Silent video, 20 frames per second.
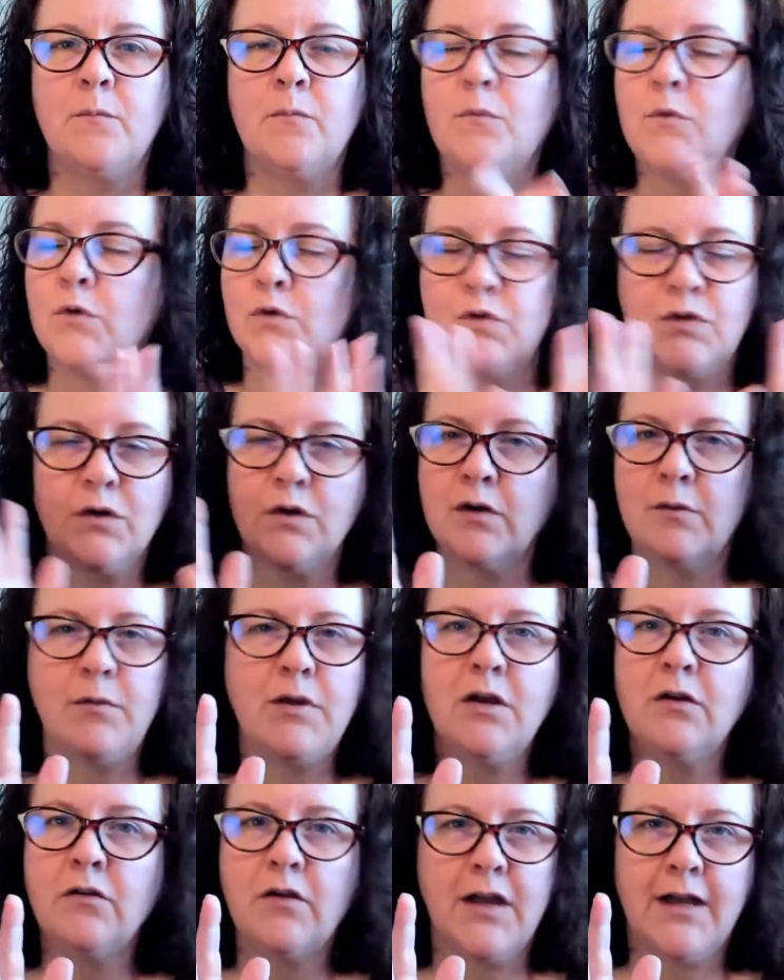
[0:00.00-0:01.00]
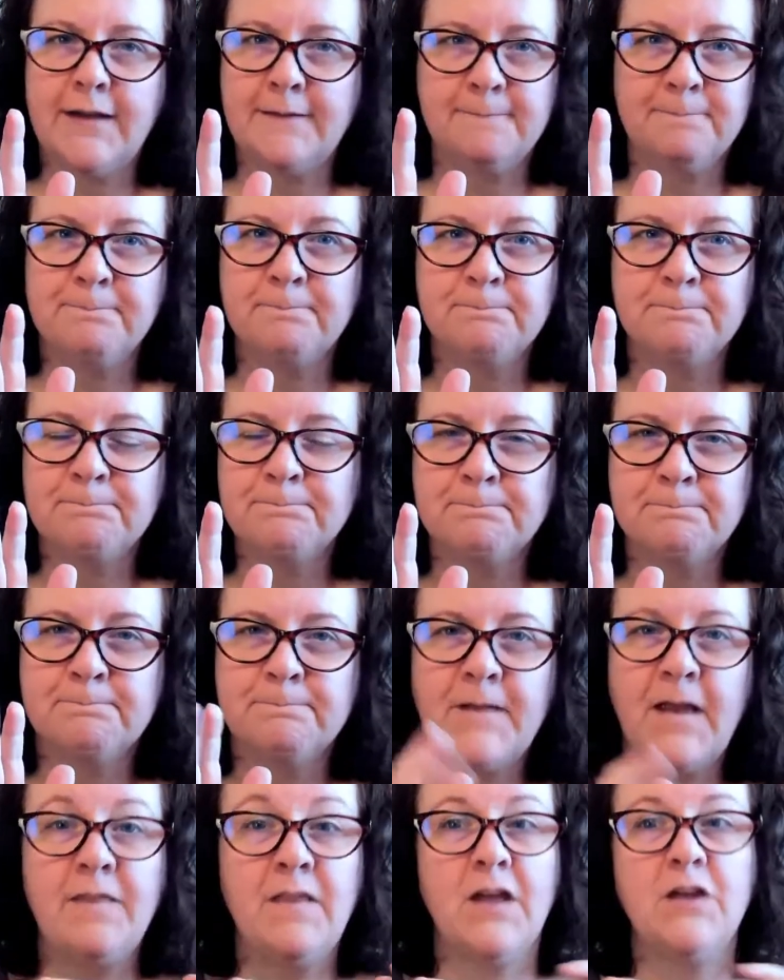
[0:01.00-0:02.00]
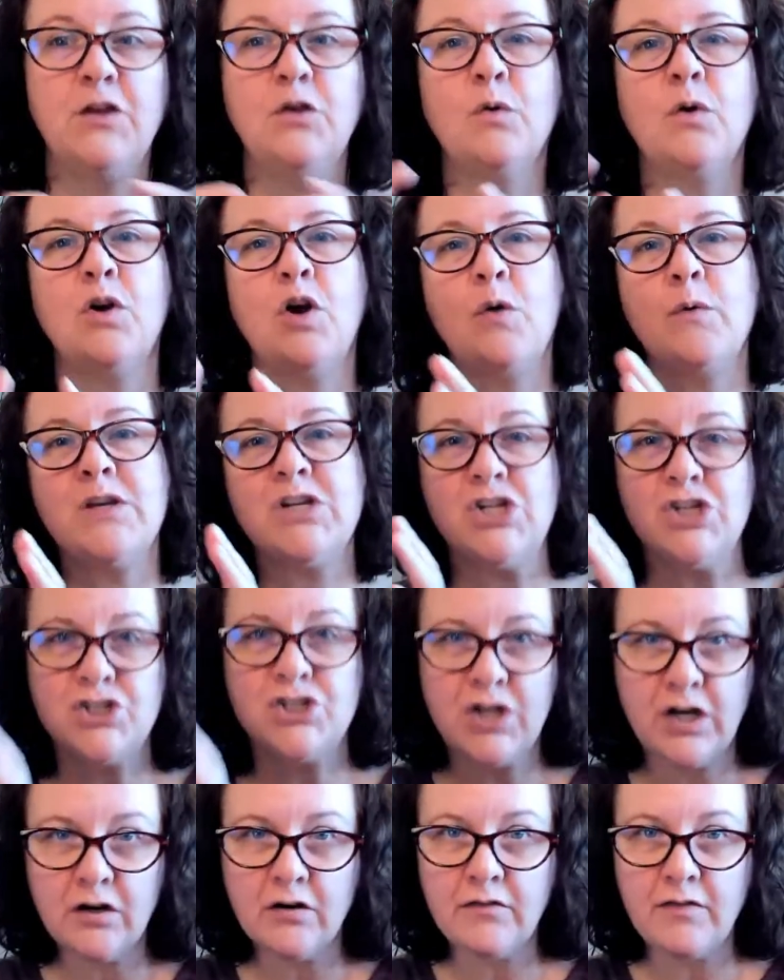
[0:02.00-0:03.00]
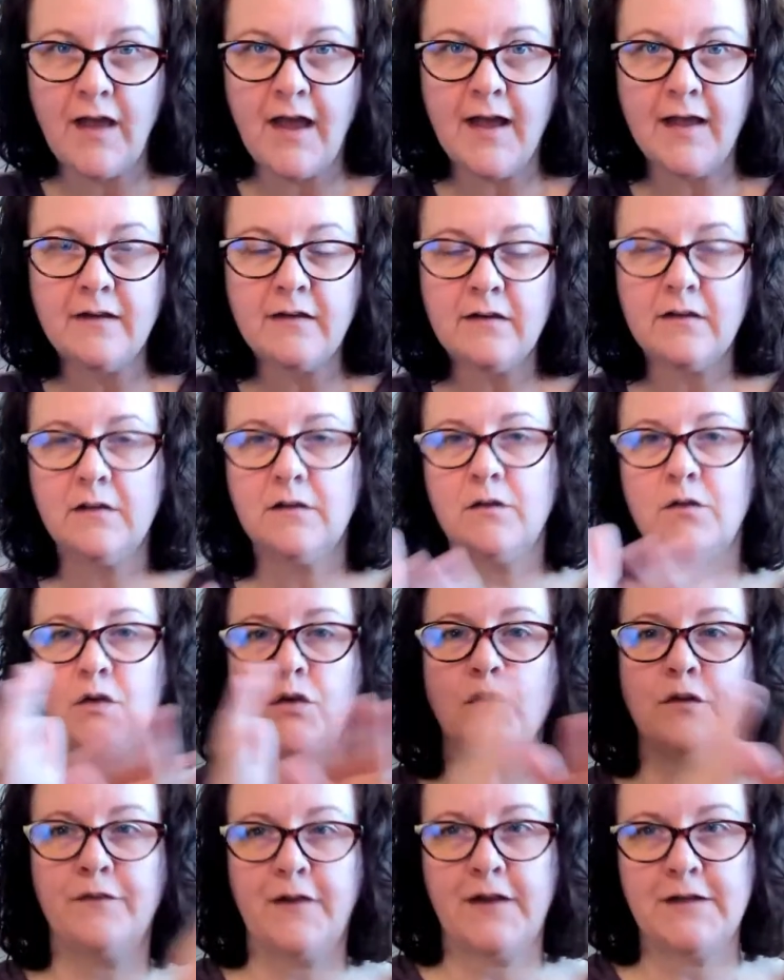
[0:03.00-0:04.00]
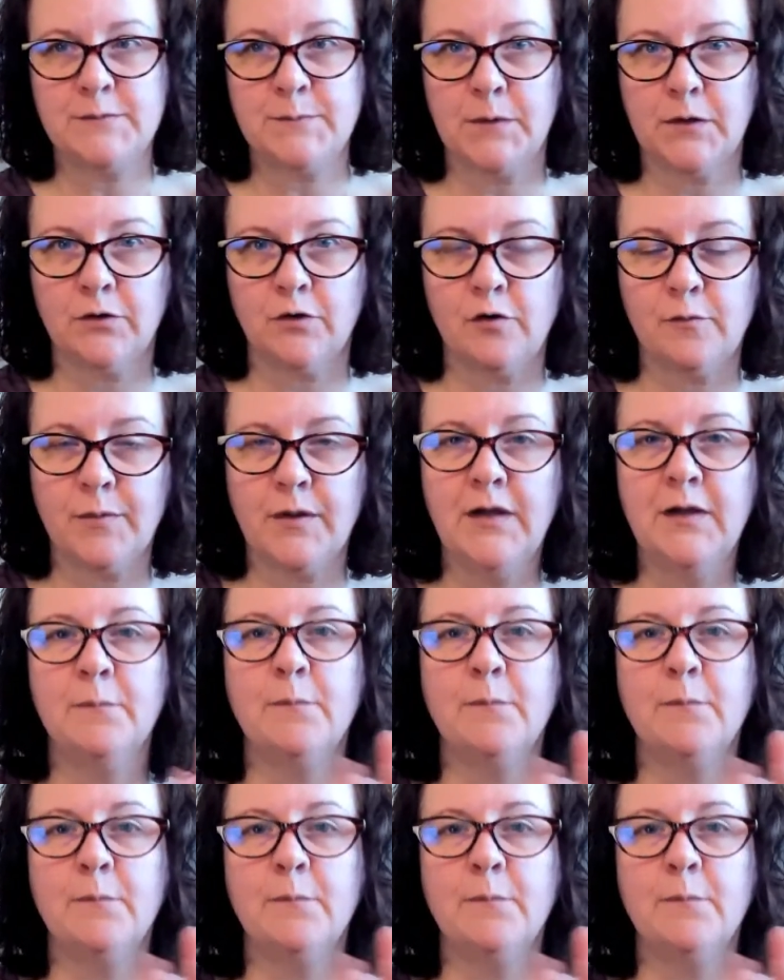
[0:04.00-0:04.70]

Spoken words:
You're still going to be okay. And then you can always share that into your Facebook group.